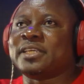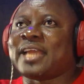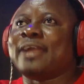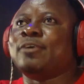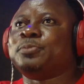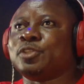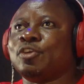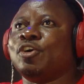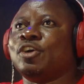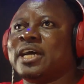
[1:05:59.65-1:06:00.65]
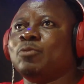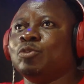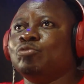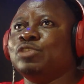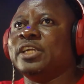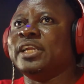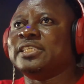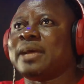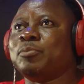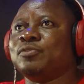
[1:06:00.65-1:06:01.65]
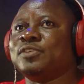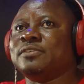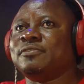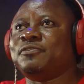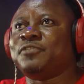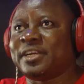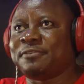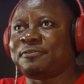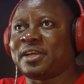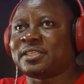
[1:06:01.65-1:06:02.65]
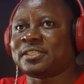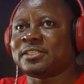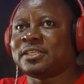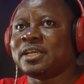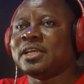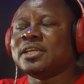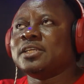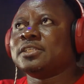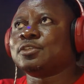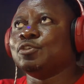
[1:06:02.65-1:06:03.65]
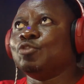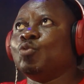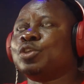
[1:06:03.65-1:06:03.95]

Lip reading: I hope to God that we'll release that movie very fast. So we're